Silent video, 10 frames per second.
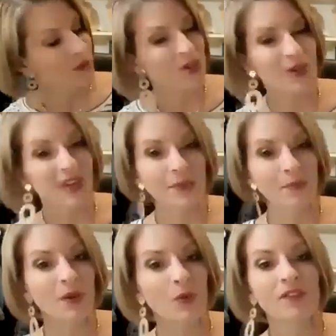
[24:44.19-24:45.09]
But you get to
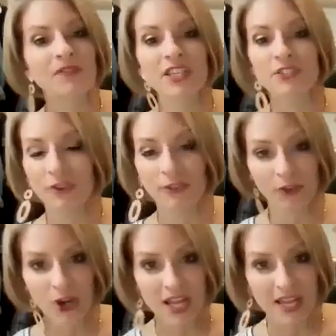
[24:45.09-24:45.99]
pick one of these for
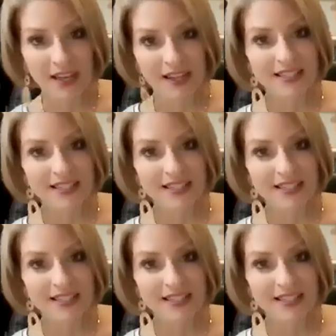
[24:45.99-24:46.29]
free.